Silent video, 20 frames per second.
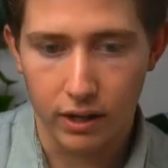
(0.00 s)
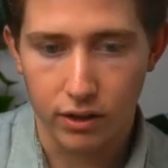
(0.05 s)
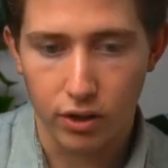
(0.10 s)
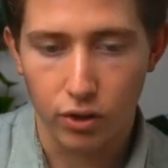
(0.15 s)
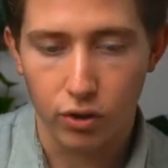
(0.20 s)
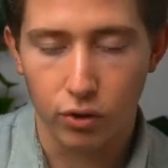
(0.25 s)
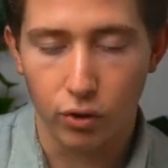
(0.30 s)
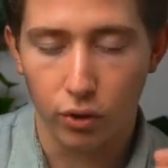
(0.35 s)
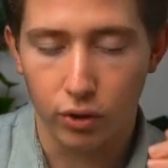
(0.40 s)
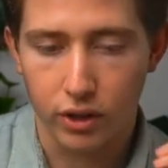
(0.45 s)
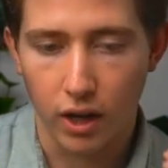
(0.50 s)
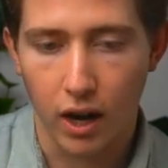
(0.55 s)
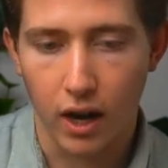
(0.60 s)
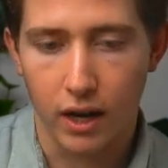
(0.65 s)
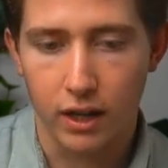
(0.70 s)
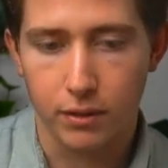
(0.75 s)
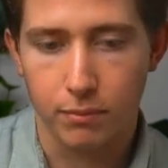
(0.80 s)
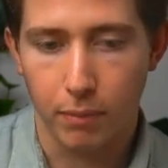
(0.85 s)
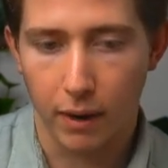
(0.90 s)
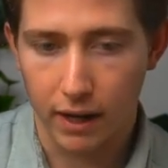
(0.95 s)
your tasks
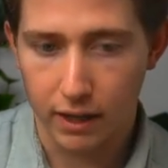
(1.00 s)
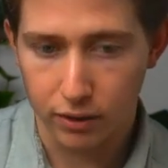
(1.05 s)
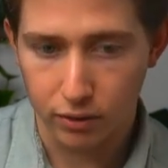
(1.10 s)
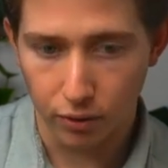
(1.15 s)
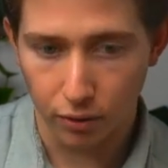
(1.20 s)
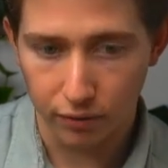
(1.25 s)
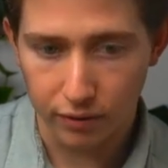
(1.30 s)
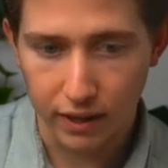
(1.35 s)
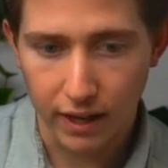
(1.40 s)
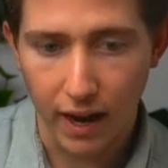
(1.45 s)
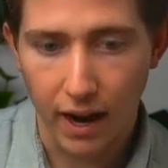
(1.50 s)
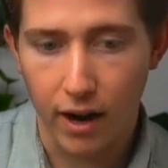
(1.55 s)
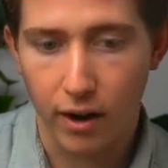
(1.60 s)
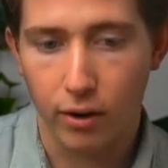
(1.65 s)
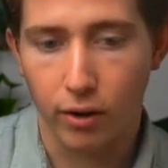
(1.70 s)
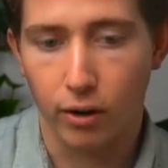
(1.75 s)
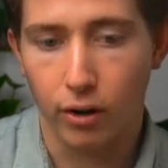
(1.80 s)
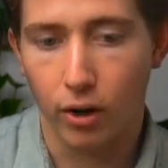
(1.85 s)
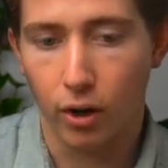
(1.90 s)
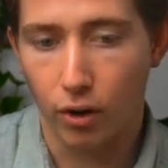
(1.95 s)
based off the area
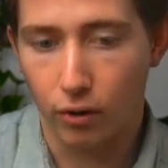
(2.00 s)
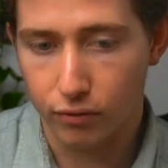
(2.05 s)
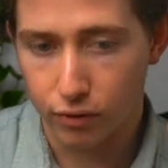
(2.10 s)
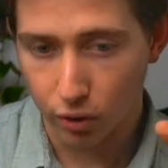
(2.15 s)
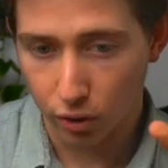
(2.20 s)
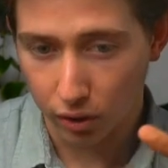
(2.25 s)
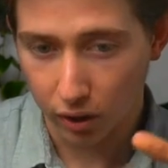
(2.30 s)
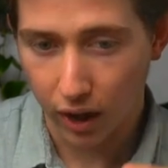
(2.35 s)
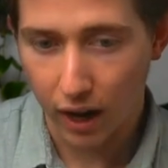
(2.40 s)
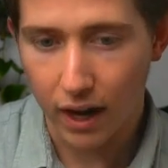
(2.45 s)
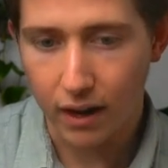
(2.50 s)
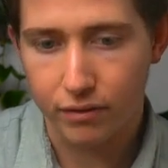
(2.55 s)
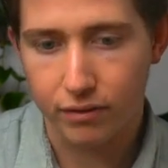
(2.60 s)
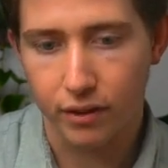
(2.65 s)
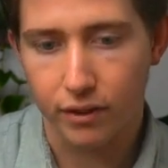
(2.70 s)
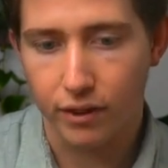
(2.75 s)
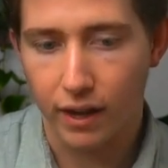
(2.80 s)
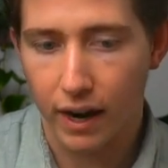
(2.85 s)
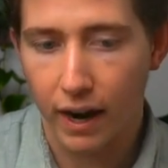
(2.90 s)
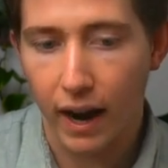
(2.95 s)
of your life that
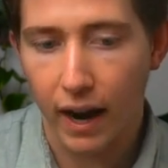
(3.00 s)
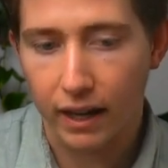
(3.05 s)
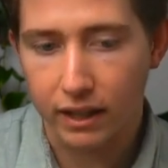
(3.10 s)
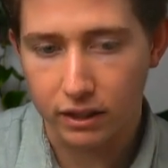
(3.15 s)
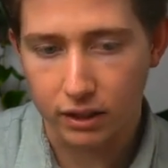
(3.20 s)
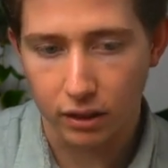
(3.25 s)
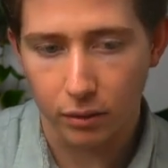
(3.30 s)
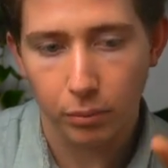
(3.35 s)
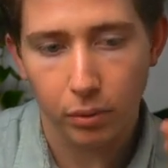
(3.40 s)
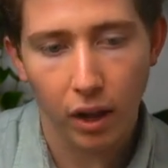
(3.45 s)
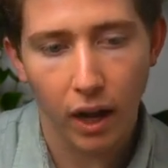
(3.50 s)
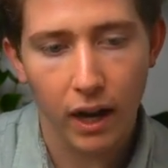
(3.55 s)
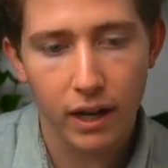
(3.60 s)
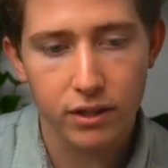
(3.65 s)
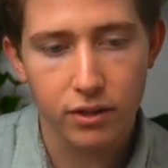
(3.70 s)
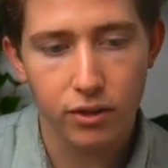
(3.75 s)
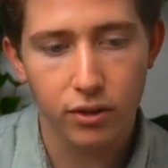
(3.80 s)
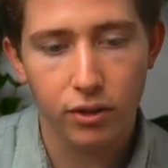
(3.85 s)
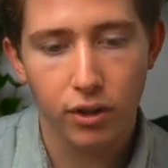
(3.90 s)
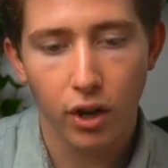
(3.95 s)
they actually apply
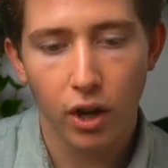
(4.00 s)
to,